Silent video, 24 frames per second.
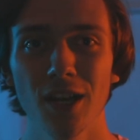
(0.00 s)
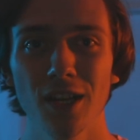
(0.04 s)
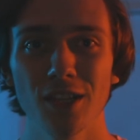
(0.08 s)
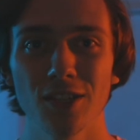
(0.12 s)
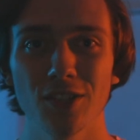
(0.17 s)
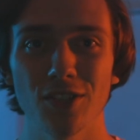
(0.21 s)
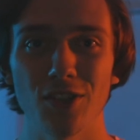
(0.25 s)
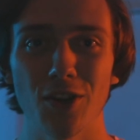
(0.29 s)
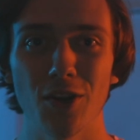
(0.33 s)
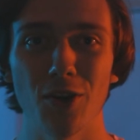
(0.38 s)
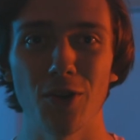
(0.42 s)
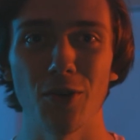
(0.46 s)

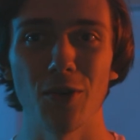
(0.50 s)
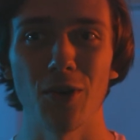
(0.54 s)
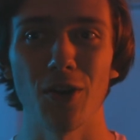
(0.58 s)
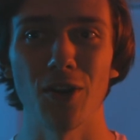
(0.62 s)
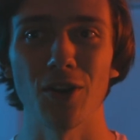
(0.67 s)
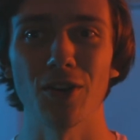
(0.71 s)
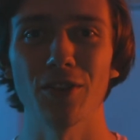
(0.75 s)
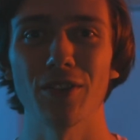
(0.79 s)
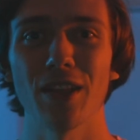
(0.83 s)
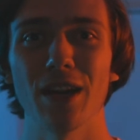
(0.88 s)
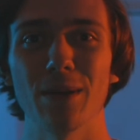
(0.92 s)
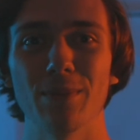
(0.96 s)
So
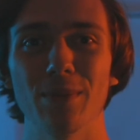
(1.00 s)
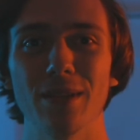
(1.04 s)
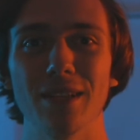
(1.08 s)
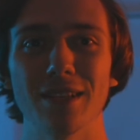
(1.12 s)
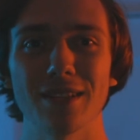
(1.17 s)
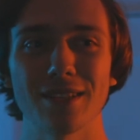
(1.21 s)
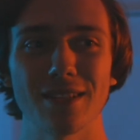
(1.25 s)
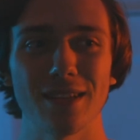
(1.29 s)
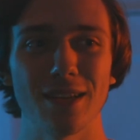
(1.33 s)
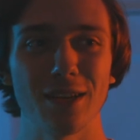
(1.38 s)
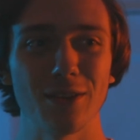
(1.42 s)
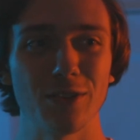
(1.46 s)
all that
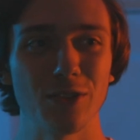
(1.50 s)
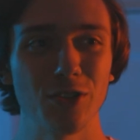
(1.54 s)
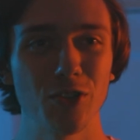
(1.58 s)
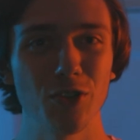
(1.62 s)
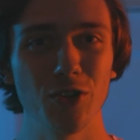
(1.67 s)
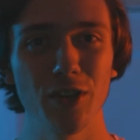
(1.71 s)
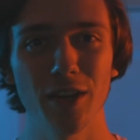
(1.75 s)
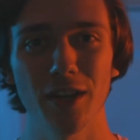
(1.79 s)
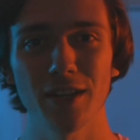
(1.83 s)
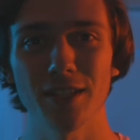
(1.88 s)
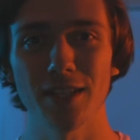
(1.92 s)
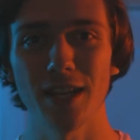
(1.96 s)
being said,
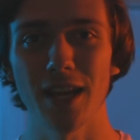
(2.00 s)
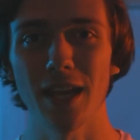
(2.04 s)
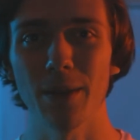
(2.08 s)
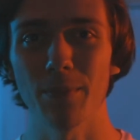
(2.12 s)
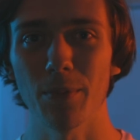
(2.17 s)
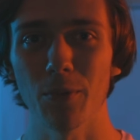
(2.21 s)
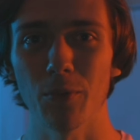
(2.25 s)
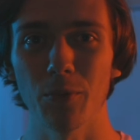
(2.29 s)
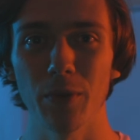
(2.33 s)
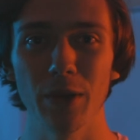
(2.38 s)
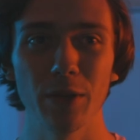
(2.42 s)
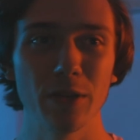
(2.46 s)
shooting on tape,
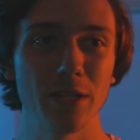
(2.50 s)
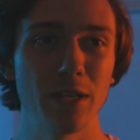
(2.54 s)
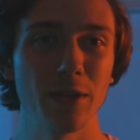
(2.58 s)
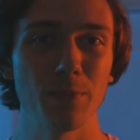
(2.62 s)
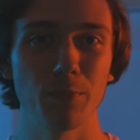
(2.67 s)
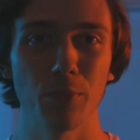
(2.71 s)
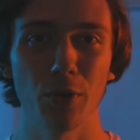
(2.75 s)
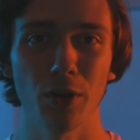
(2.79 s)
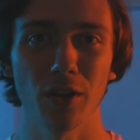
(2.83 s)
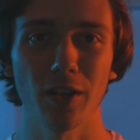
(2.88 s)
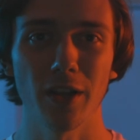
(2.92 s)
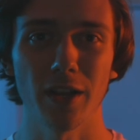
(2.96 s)
we didn't
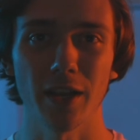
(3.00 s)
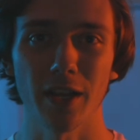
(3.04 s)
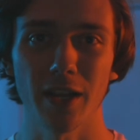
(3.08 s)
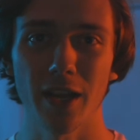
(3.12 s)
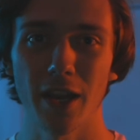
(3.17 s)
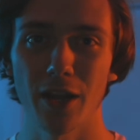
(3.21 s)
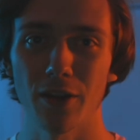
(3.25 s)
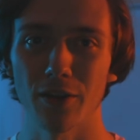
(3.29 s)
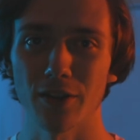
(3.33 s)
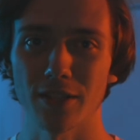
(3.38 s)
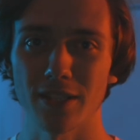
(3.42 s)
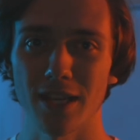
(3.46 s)
put a lot of
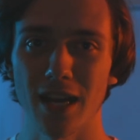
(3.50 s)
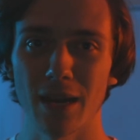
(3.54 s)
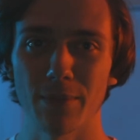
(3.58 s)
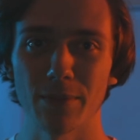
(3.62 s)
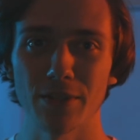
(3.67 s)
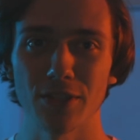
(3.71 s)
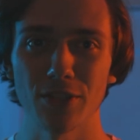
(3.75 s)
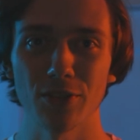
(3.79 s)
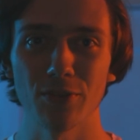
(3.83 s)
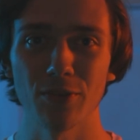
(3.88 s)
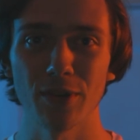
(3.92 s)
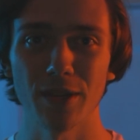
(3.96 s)
care or time
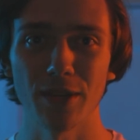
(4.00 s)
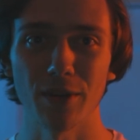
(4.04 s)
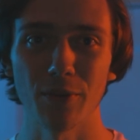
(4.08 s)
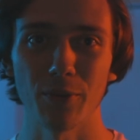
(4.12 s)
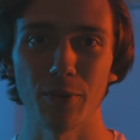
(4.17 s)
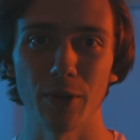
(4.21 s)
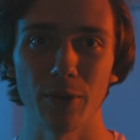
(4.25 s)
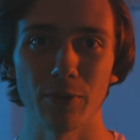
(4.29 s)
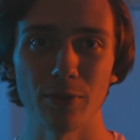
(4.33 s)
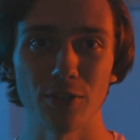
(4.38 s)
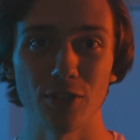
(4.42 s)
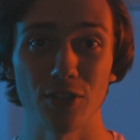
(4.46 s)
into it.
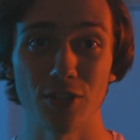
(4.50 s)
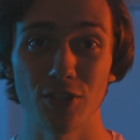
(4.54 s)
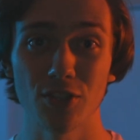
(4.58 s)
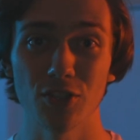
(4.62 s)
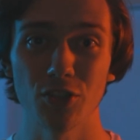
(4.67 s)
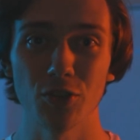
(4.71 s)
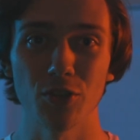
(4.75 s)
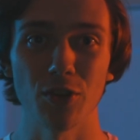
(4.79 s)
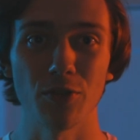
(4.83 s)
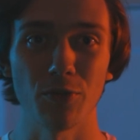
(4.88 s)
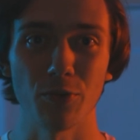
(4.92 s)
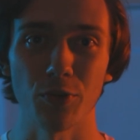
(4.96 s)
We would just
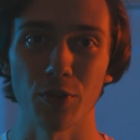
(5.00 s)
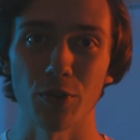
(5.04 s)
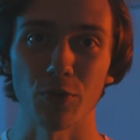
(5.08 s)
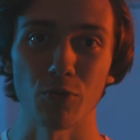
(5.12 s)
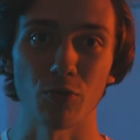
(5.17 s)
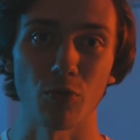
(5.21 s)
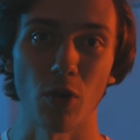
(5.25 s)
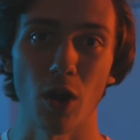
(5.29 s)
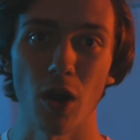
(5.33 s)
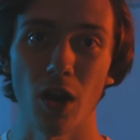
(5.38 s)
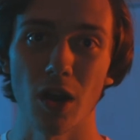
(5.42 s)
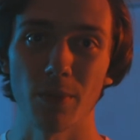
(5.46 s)
shoot it really
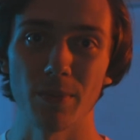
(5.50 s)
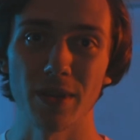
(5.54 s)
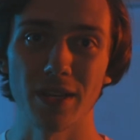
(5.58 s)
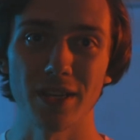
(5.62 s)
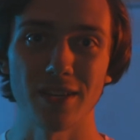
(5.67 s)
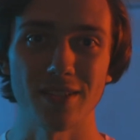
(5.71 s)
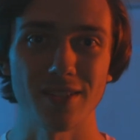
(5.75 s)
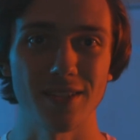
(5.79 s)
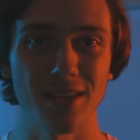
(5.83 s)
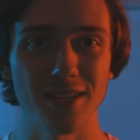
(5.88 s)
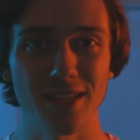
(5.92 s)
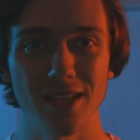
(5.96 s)
raw
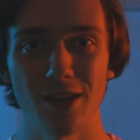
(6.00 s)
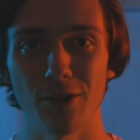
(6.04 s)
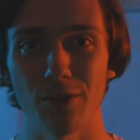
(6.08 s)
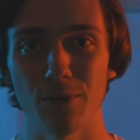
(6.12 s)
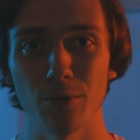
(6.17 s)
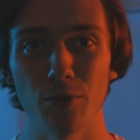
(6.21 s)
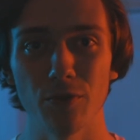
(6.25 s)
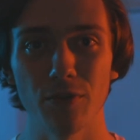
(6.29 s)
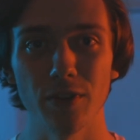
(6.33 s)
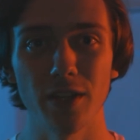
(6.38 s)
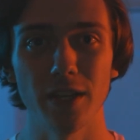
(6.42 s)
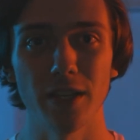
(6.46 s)
because that's how the
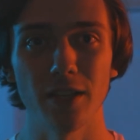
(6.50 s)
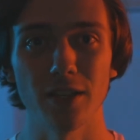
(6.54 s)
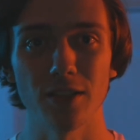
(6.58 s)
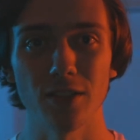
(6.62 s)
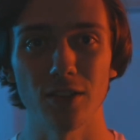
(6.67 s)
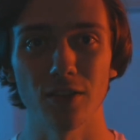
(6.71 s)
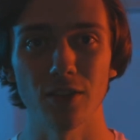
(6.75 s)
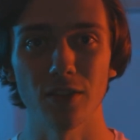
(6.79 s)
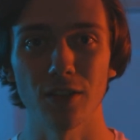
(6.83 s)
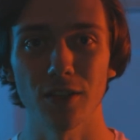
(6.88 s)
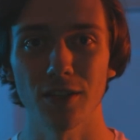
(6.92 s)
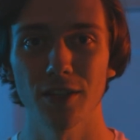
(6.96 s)
movie needed
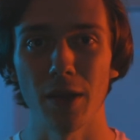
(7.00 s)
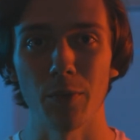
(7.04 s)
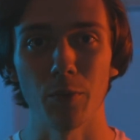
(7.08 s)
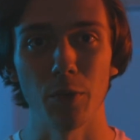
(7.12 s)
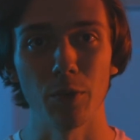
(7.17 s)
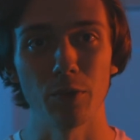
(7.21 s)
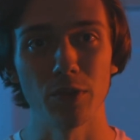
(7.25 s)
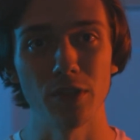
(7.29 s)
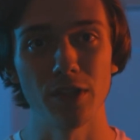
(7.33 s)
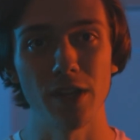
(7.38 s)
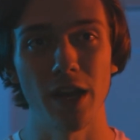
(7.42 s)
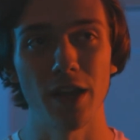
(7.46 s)
to look.
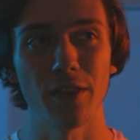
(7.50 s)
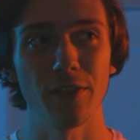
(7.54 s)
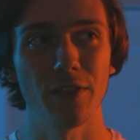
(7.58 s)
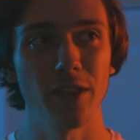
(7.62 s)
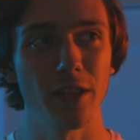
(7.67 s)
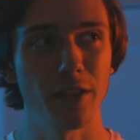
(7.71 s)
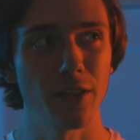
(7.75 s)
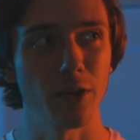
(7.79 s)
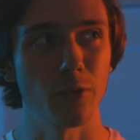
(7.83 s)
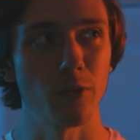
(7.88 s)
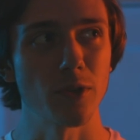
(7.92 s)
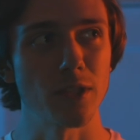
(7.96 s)
And I
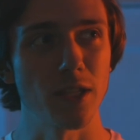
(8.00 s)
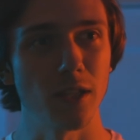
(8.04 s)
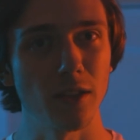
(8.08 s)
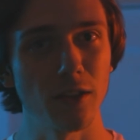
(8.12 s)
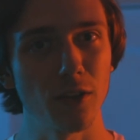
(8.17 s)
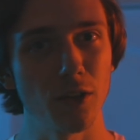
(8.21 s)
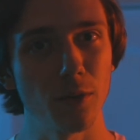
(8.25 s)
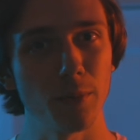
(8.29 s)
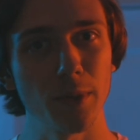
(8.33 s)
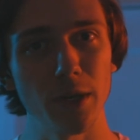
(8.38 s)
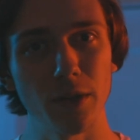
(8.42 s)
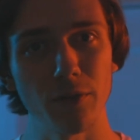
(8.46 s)
think there was a
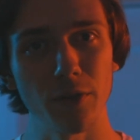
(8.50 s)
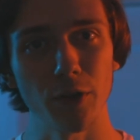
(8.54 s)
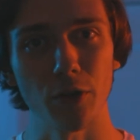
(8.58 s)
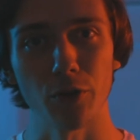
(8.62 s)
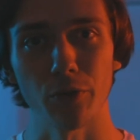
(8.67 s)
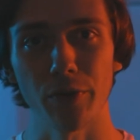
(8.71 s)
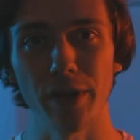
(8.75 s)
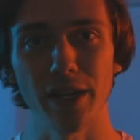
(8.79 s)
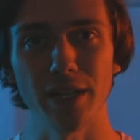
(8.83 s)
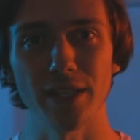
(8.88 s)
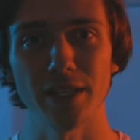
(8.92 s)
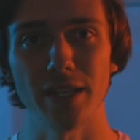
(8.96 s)
little bit of a
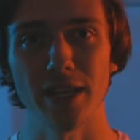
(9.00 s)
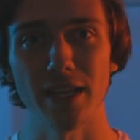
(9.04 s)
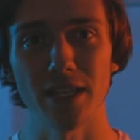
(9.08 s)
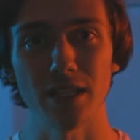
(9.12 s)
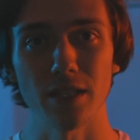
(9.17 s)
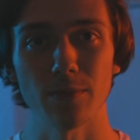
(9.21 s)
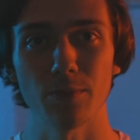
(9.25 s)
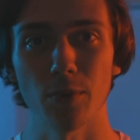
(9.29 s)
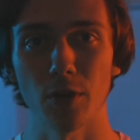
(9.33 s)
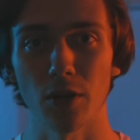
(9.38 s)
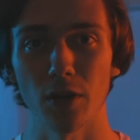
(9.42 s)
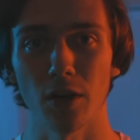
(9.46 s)
green
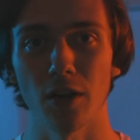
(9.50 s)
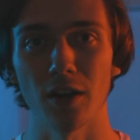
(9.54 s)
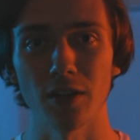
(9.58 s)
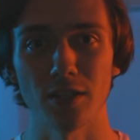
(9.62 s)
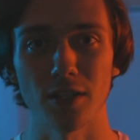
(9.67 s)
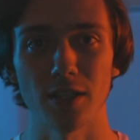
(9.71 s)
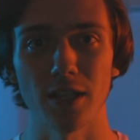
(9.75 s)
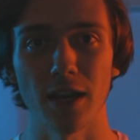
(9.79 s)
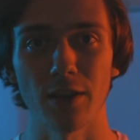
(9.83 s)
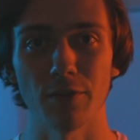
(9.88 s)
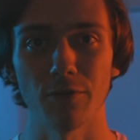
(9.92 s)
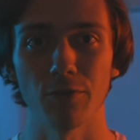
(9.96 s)
tint put
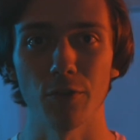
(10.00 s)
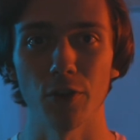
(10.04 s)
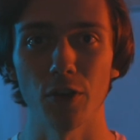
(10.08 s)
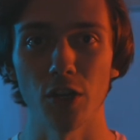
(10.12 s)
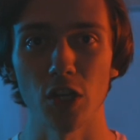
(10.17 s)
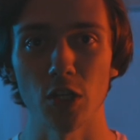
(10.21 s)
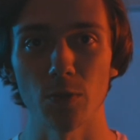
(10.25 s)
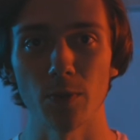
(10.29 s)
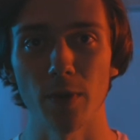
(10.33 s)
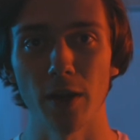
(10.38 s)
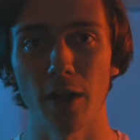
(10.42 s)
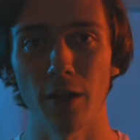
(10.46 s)
onto that
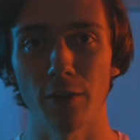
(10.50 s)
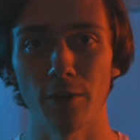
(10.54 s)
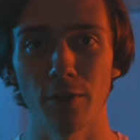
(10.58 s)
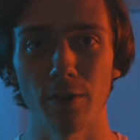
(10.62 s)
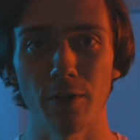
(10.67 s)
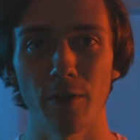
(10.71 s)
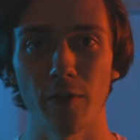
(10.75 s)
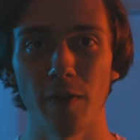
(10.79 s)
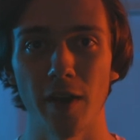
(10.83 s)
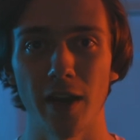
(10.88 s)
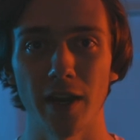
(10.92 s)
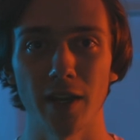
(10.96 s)
footage, but other
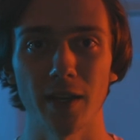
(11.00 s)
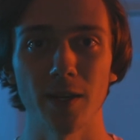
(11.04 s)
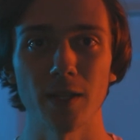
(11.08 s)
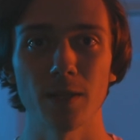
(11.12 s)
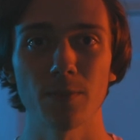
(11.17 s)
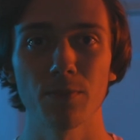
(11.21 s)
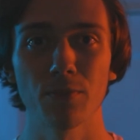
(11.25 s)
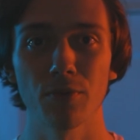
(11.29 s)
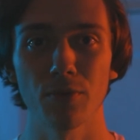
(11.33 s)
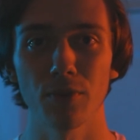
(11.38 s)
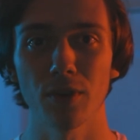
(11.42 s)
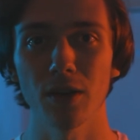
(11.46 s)
than that, it's
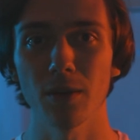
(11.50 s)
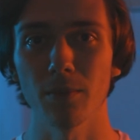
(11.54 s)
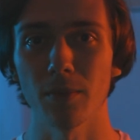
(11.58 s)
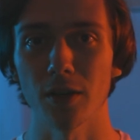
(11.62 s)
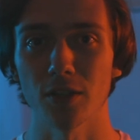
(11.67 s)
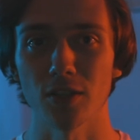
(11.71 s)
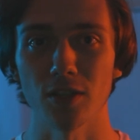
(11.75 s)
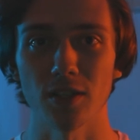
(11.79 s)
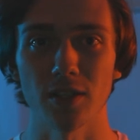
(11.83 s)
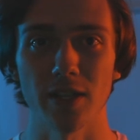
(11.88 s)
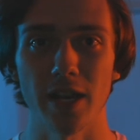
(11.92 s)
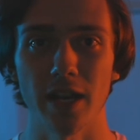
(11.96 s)
pretty
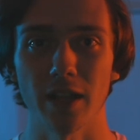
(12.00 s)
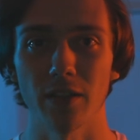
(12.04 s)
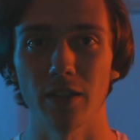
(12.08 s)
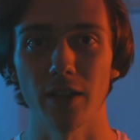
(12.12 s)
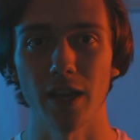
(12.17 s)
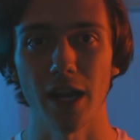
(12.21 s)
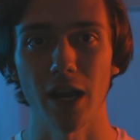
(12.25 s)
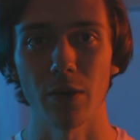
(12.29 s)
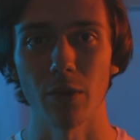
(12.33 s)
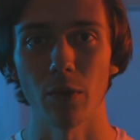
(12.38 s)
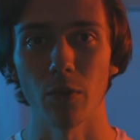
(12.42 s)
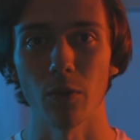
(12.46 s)
much exactly
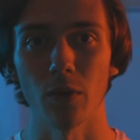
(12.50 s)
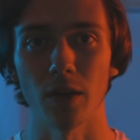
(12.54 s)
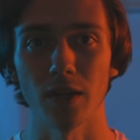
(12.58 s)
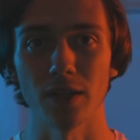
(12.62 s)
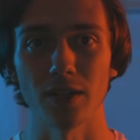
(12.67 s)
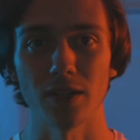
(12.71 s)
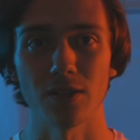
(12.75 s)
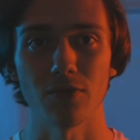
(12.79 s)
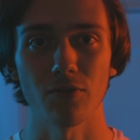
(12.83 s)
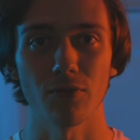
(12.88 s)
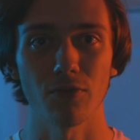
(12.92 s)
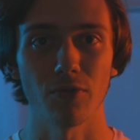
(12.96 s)
how it
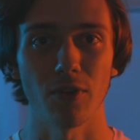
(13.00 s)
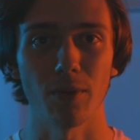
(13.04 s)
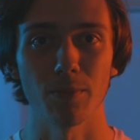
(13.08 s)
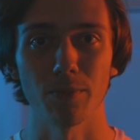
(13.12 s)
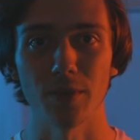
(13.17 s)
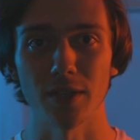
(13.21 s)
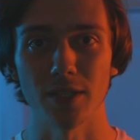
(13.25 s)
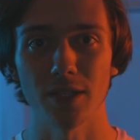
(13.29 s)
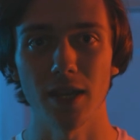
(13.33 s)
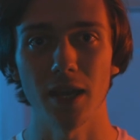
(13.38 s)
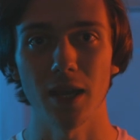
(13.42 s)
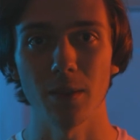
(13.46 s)
was from
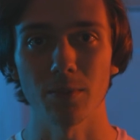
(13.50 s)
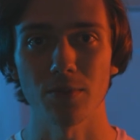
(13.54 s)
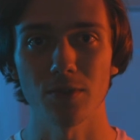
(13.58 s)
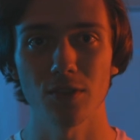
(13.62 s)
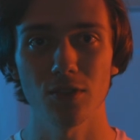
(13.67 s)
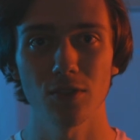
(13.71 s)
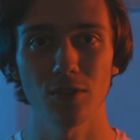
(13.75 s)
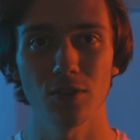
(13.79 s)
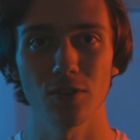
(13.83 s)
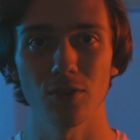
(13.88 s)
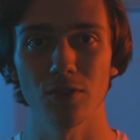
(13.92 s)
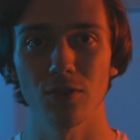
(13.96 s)
the
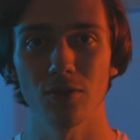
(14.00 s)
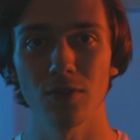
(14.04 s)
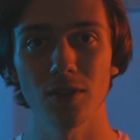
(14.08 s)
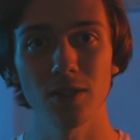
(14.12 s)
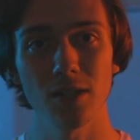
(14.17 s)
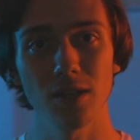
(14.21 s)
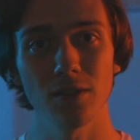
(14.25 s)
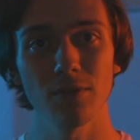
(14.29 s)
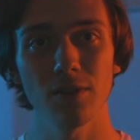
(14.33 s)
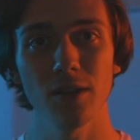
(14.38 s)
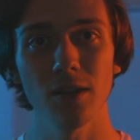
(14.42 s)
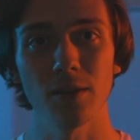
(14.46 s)
tapes to the
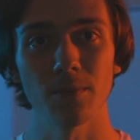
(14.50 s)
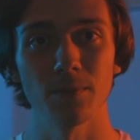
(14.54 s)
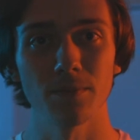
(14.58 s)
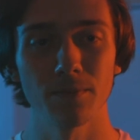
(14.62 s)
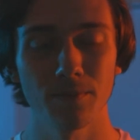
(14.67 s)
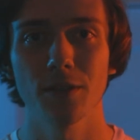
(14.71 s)
TV.